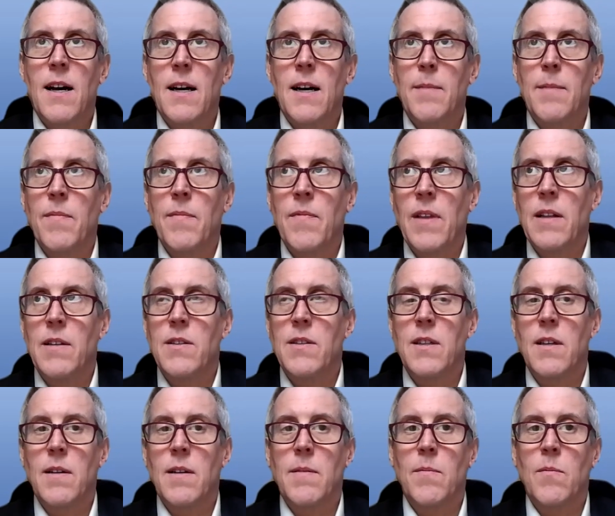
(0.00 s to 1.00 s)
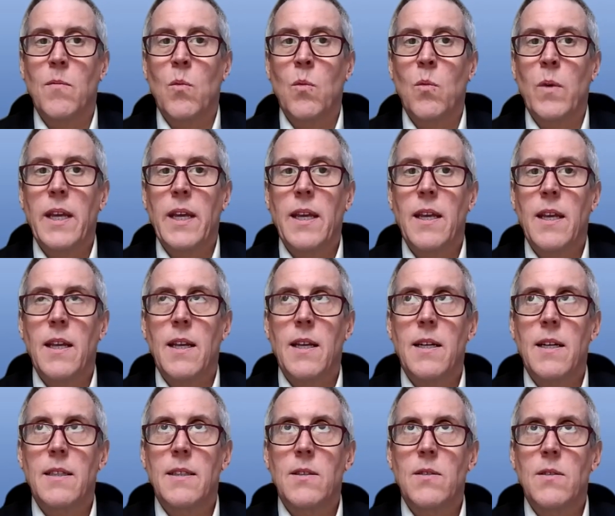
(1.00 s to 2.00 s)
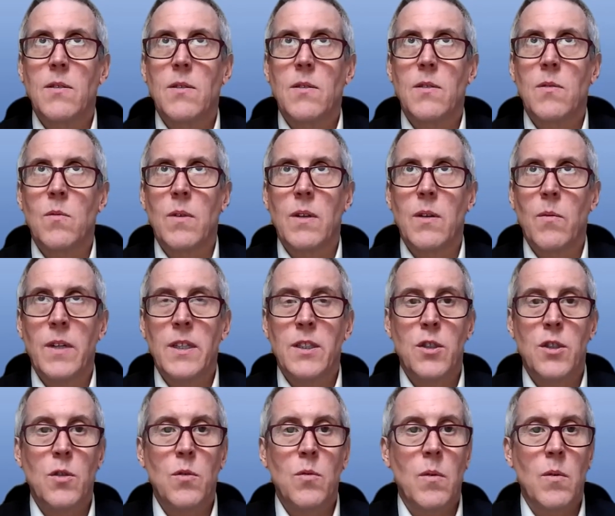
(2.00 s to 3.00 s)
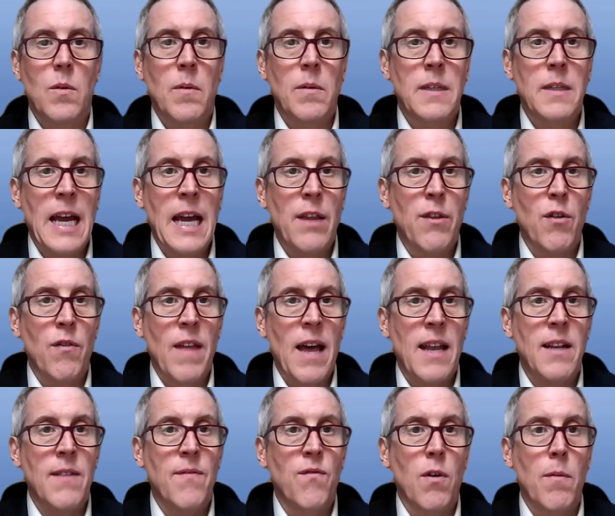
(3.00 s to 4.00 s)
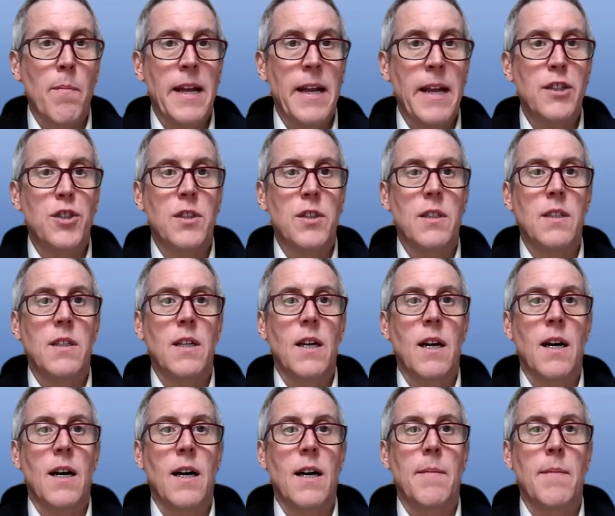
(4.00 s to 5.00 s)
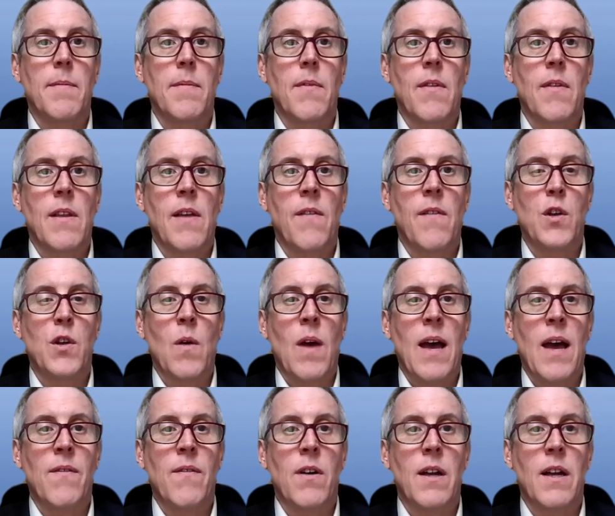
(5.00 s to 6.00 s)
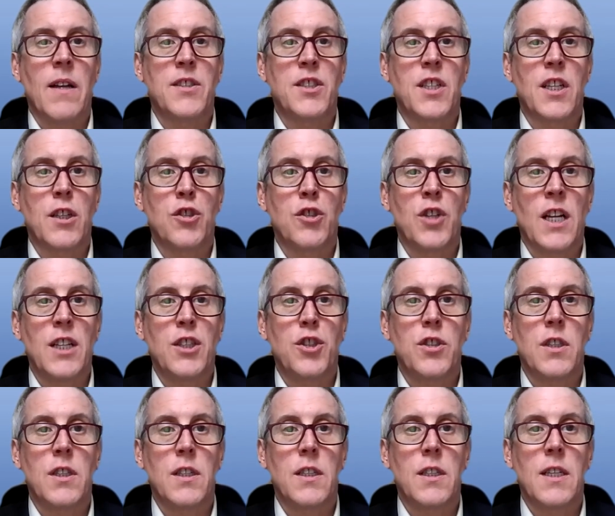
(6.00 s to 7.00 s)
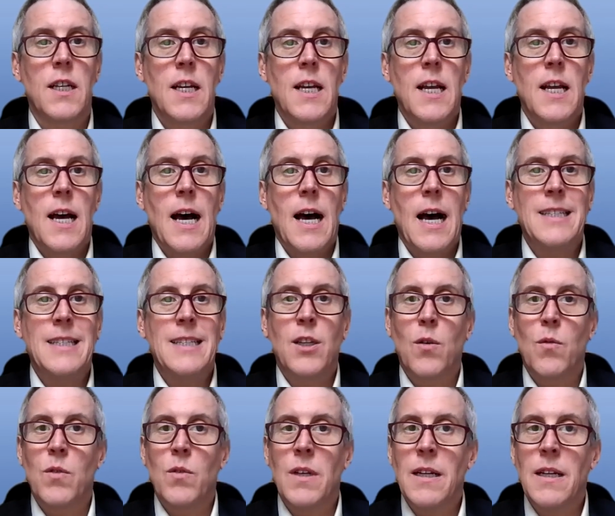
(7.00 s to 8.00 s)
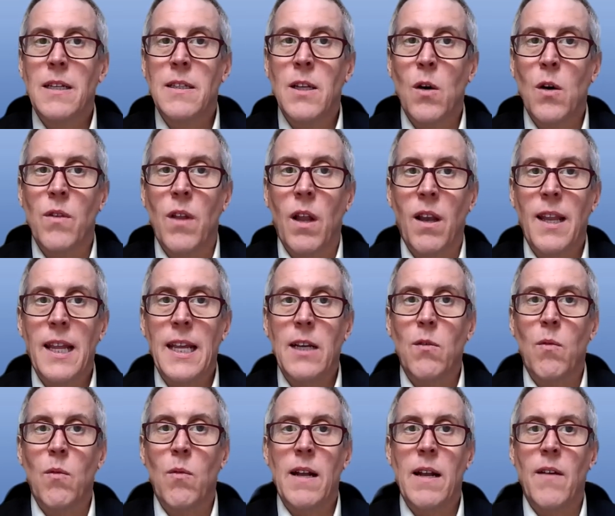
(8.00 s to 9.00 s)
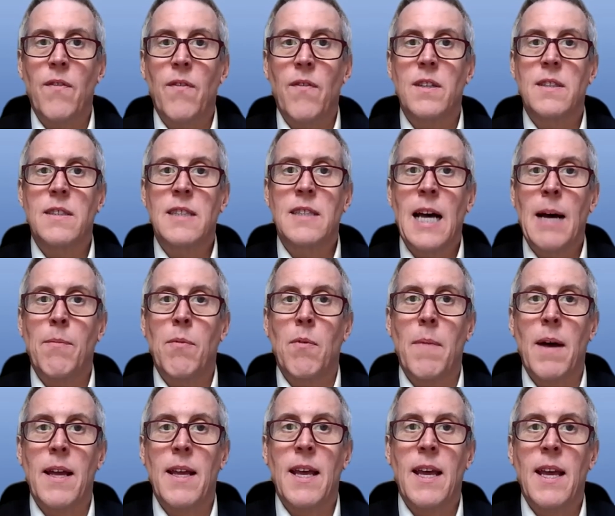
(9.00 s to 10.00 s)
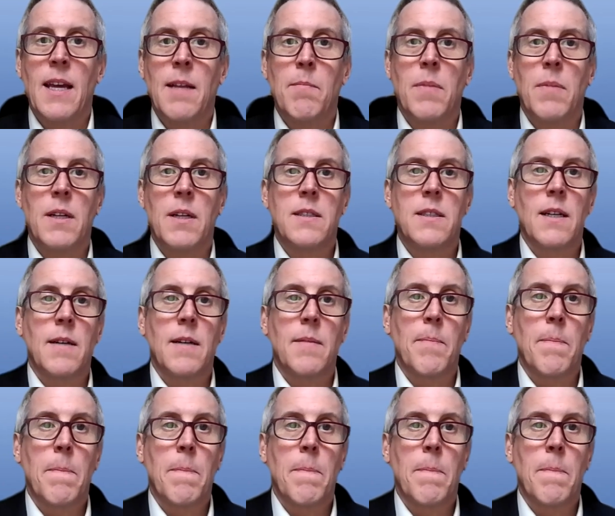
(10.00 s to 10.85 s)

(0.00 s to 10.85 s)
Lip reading: that we do gather that information. If you have a suggestion, I don't know the link right off the top of my head, but